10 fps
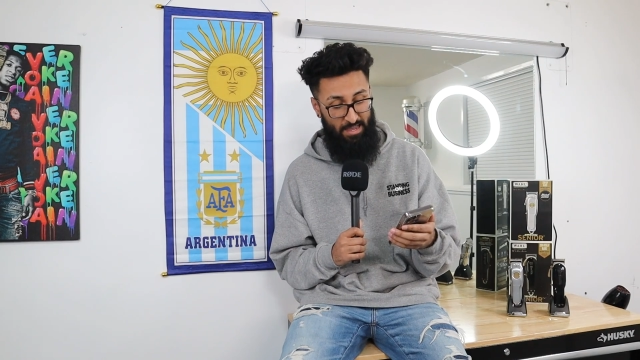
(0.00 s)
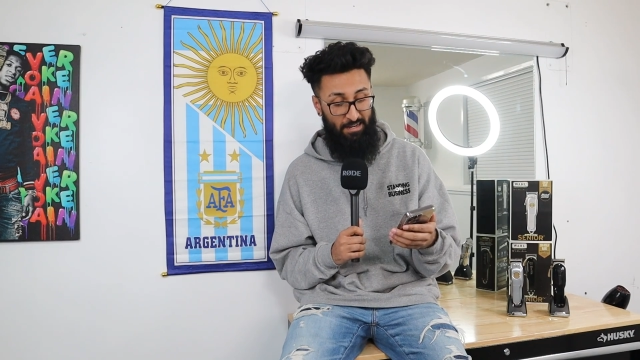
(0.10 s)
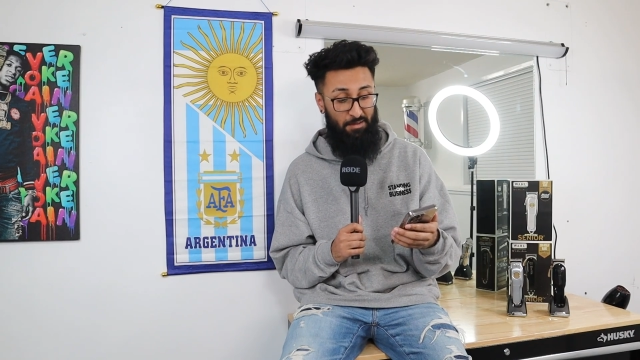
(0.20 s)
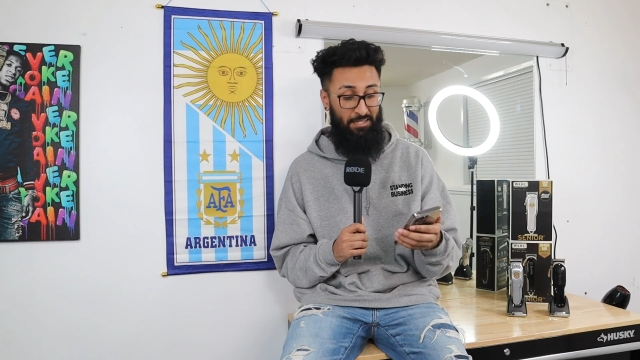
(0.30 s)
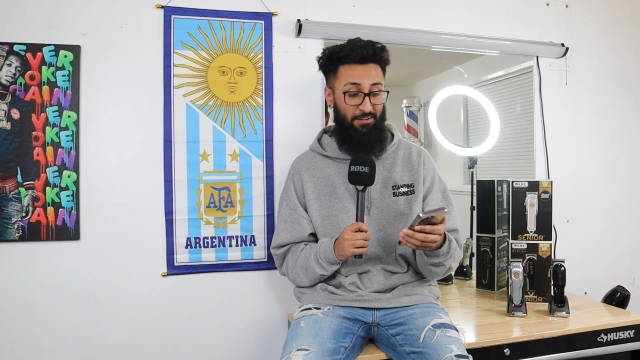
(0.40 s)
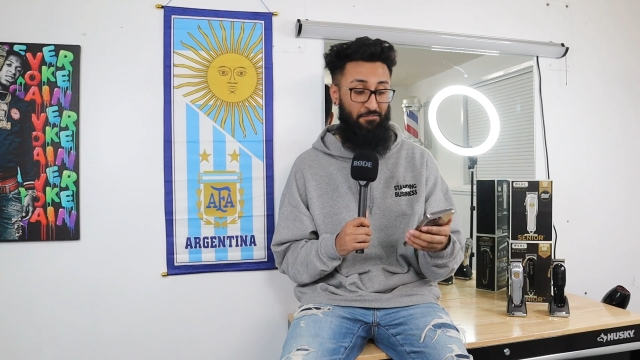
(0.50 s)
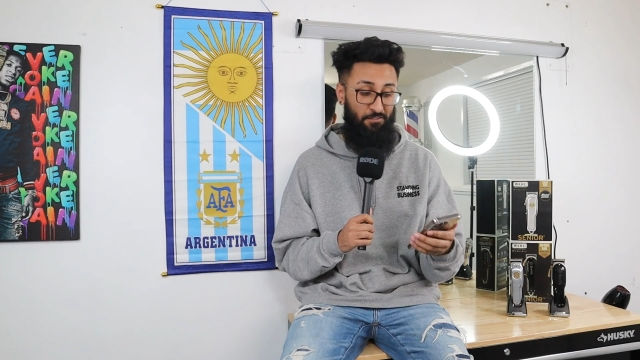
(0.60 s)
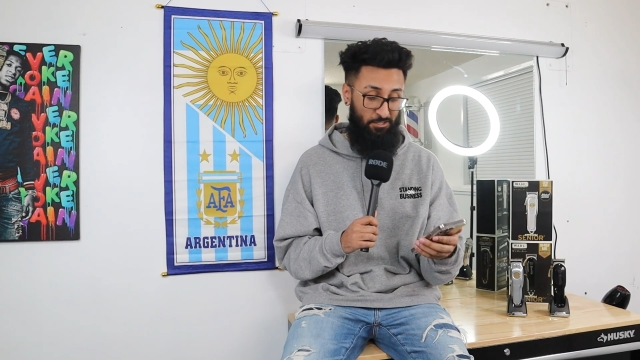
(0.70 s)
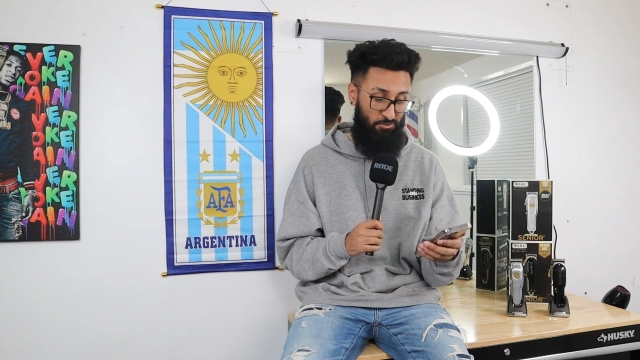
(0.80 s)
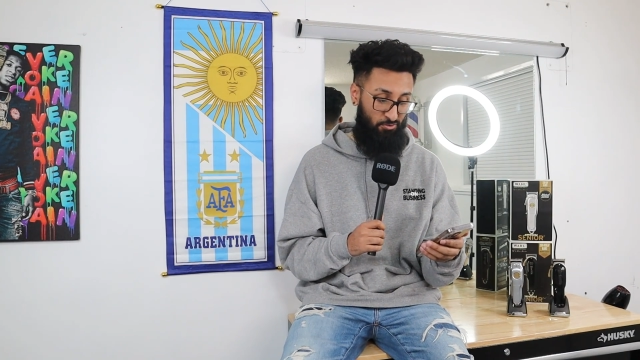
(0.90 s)
and I mean
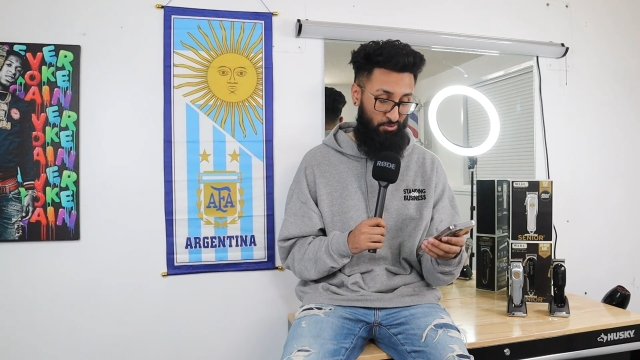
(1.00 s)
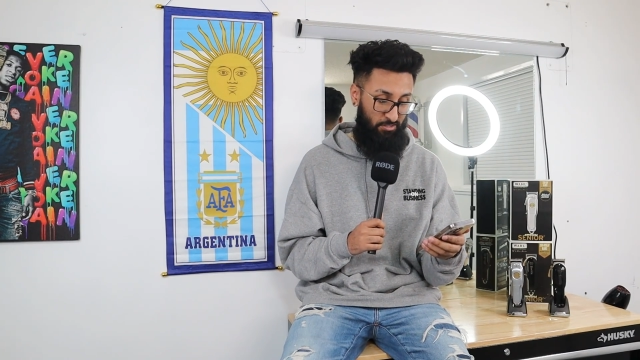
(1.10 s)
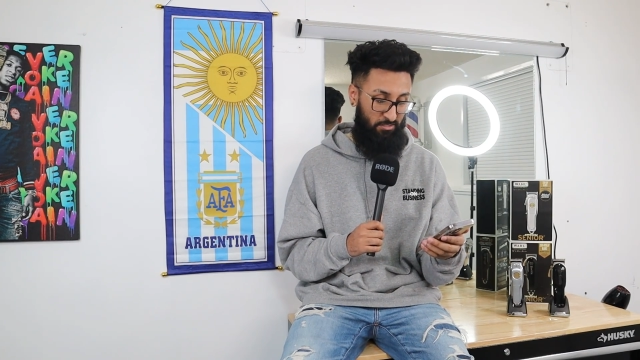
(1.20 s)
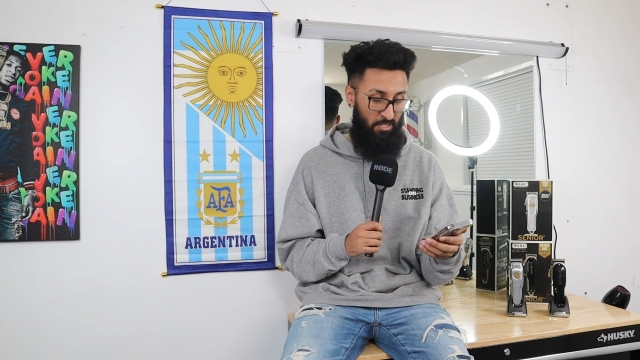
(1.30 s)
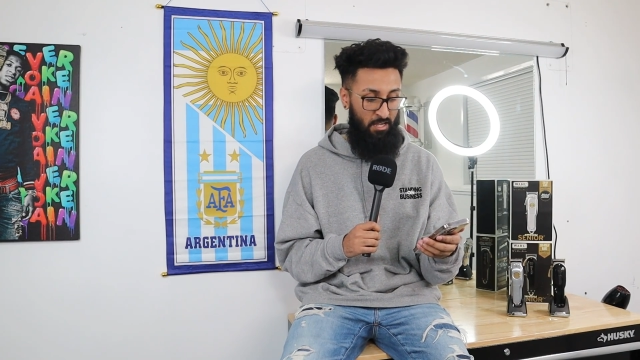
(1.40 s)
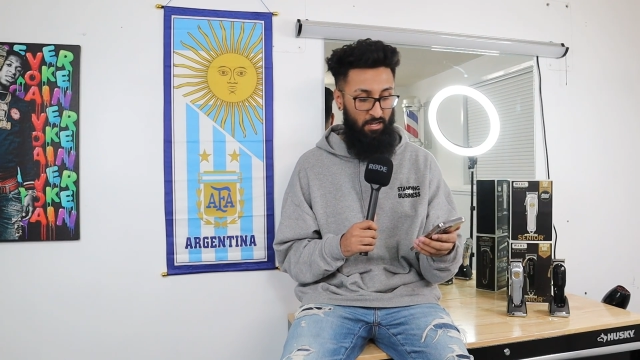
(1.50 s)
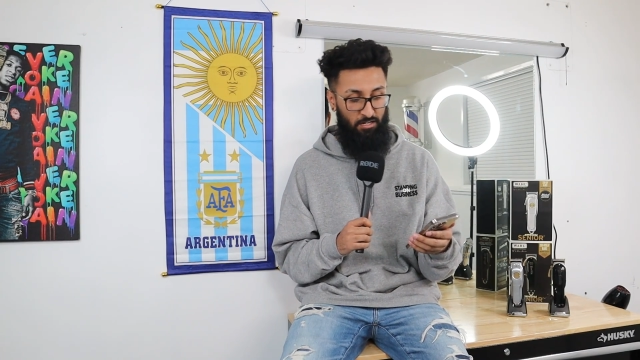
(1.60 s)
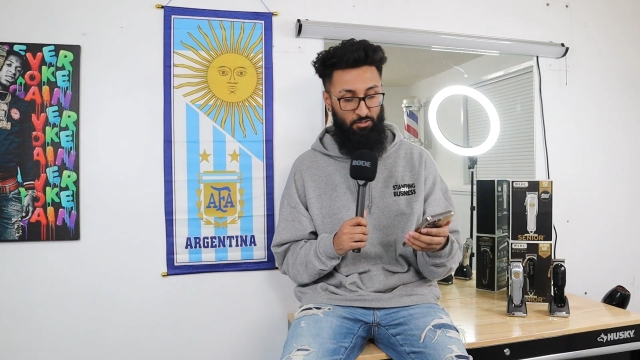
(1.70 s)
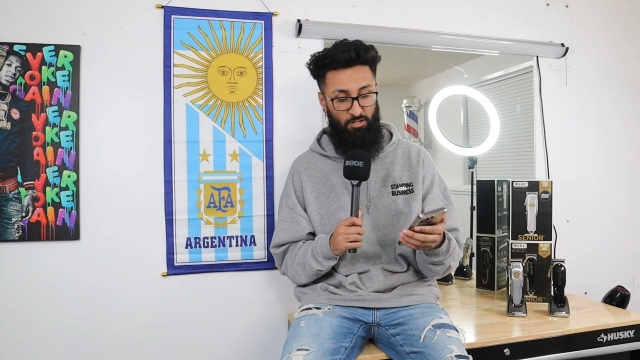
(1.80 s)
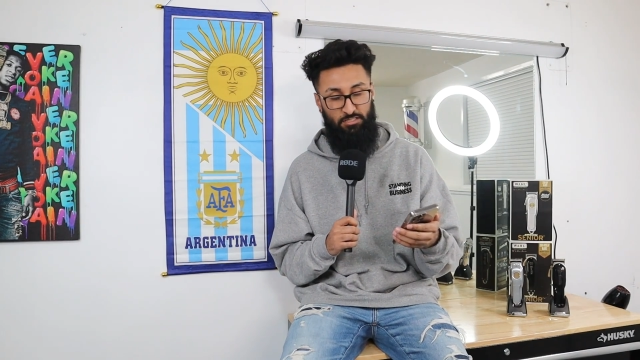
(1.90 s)
official sources
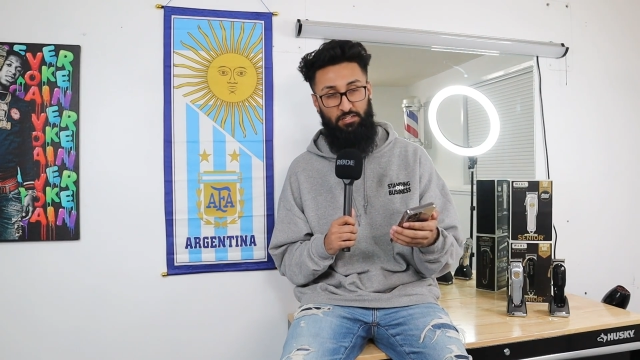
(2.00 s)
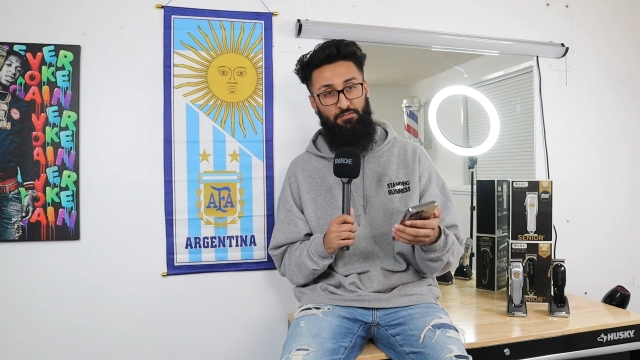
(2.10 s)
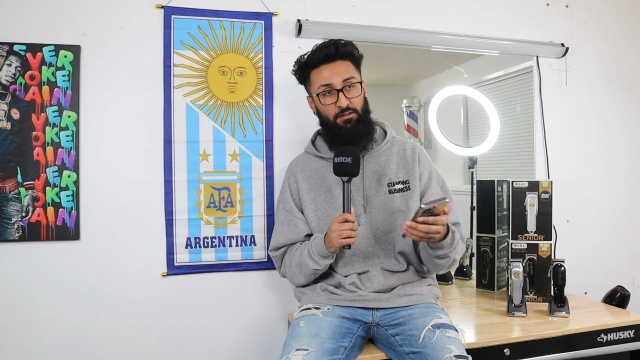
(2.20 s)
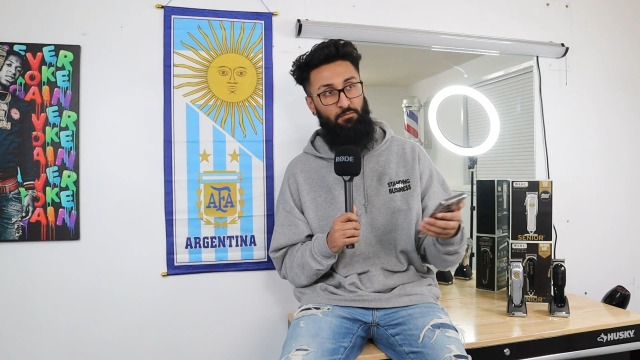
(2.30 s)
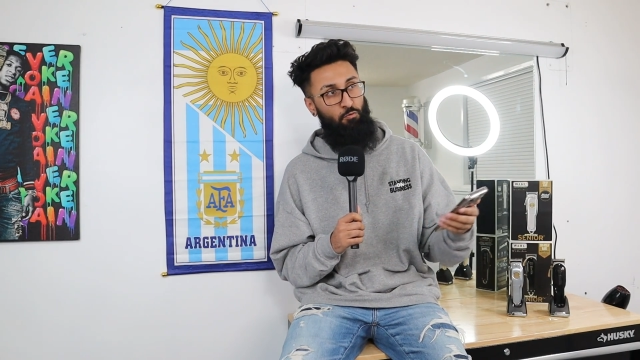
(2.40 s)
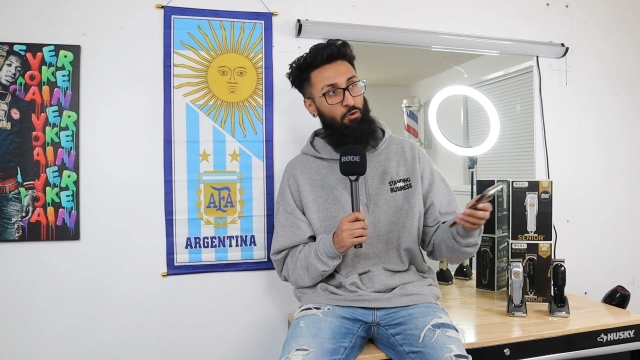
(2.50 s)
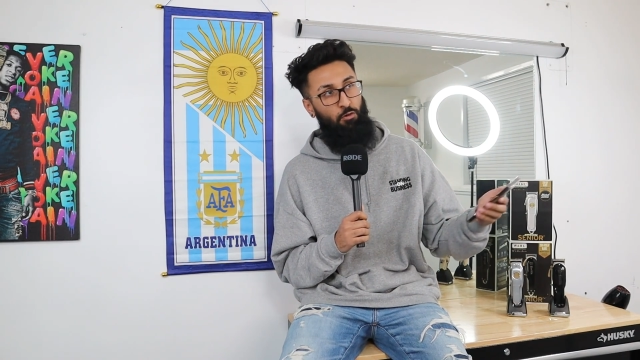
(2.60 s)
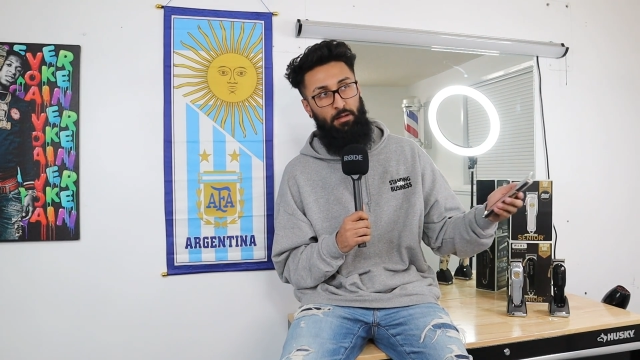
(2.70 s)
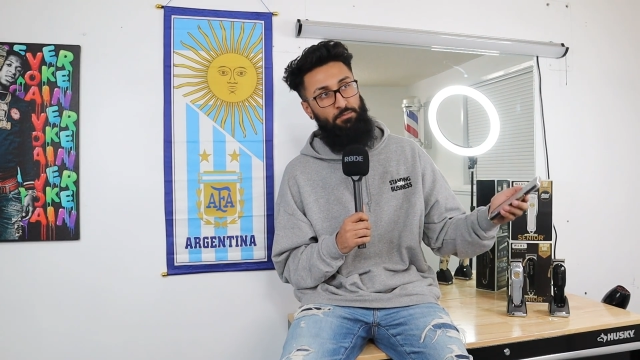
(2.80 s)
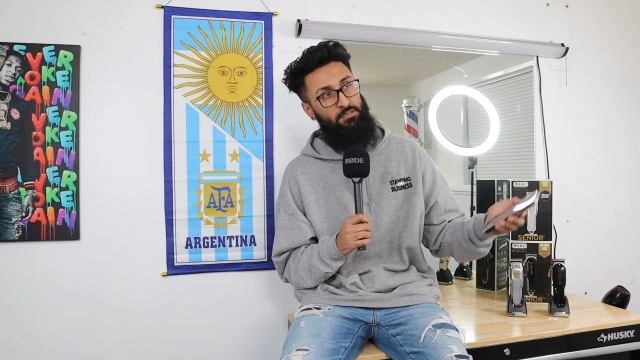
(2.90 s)
across different
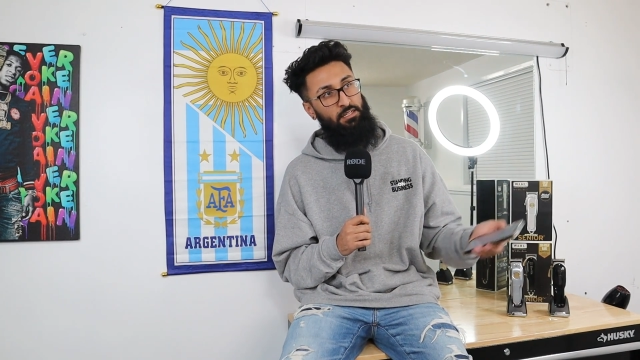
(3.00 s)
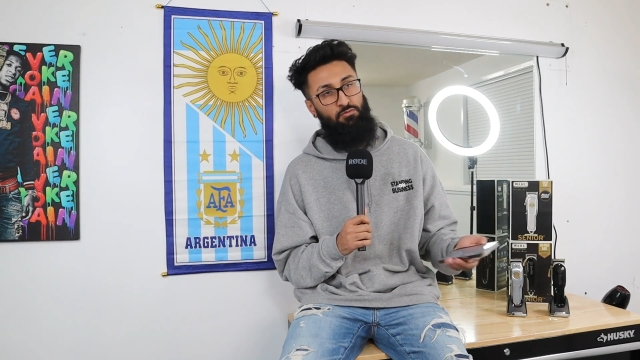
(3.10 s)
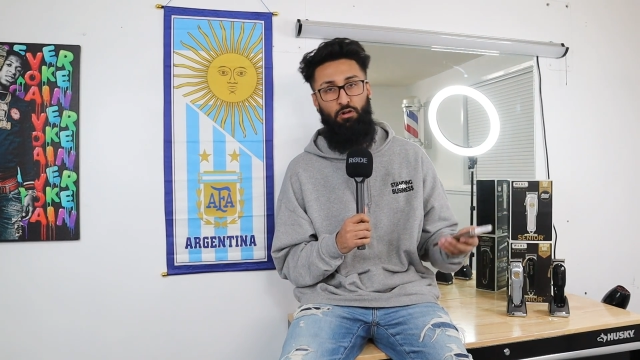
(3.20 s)
Wahl websites,